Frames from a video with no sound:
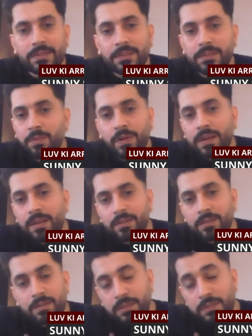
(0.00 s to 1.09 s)
this is what i
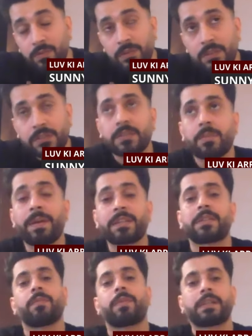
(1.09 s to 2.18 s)
this is what this is the
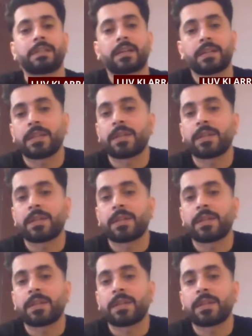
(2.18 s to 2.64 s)
best advice i can